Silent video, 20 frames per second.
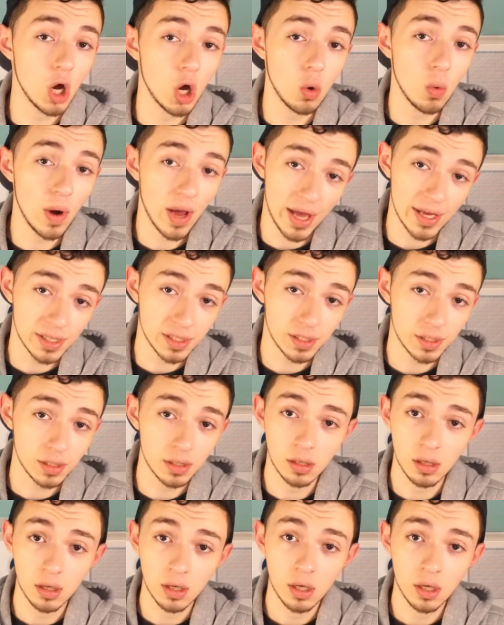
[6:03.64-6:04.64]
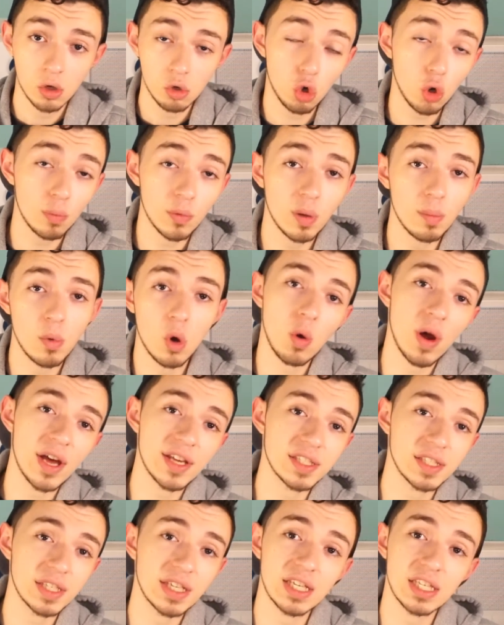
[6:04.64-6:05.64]
OS. Chromium
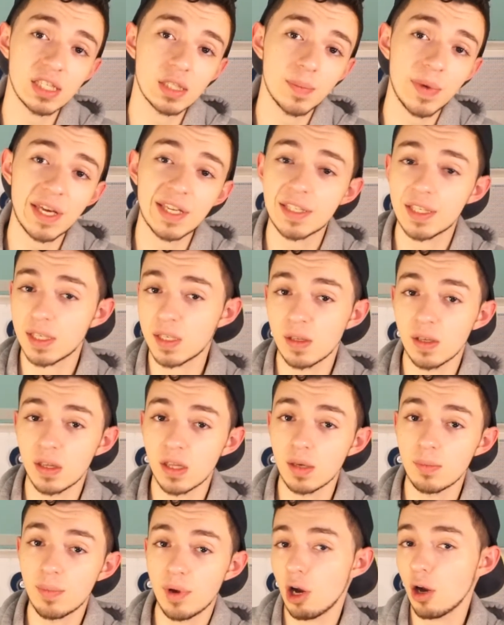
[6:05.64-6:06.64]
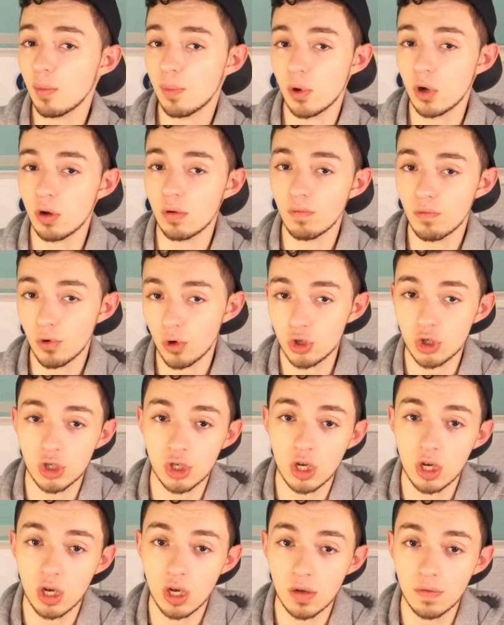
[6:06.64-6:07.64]
OS is basically the bare-bone
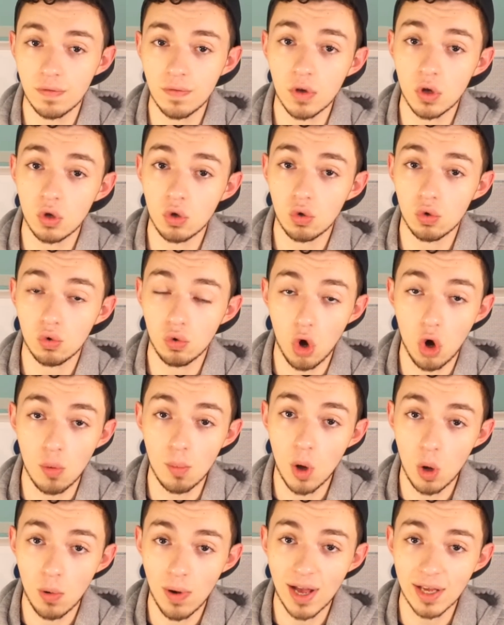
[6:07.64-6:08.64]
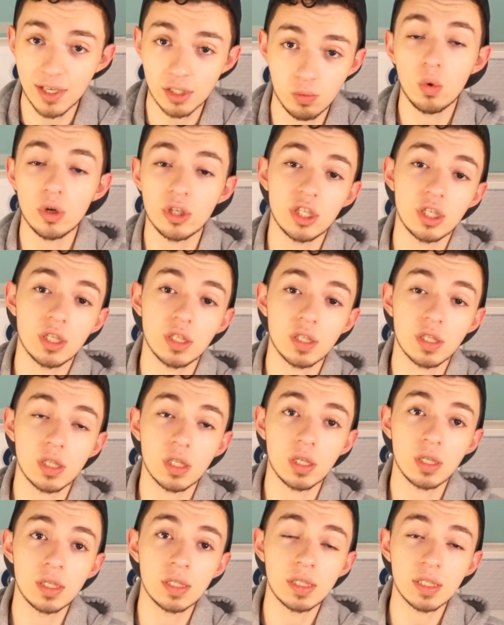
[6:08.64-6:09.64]
version of Chrome OS, which is
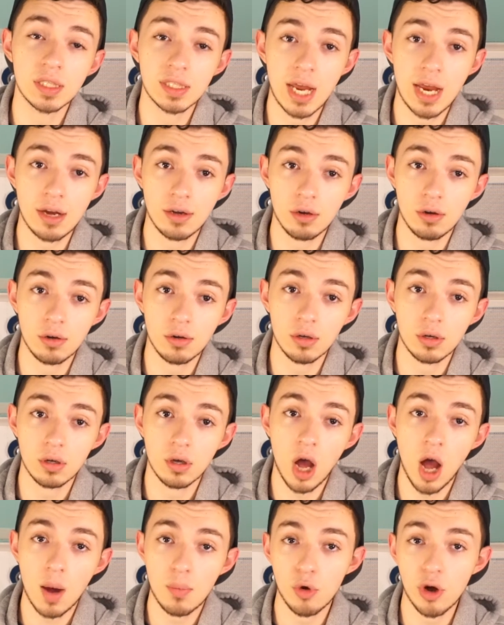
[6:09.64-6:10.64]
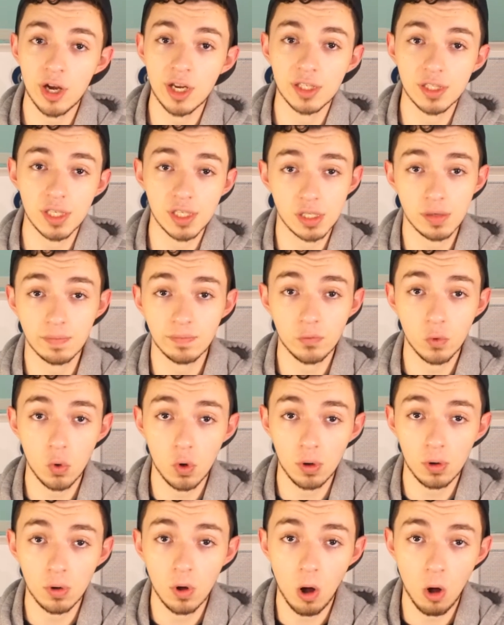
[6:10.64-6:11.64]
the standard operating system
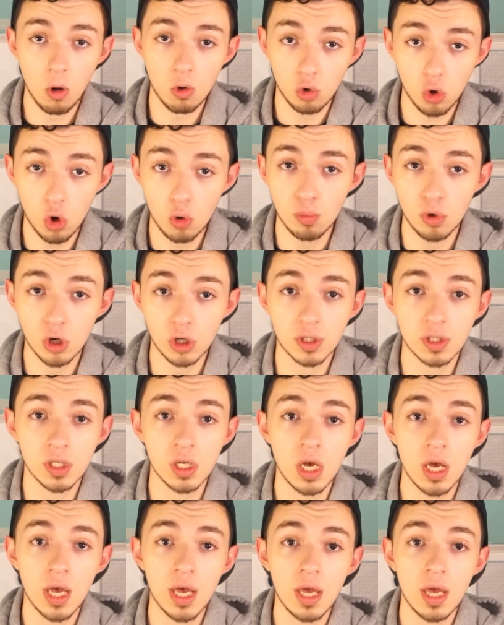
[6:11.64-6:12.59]
for all Chromebooks.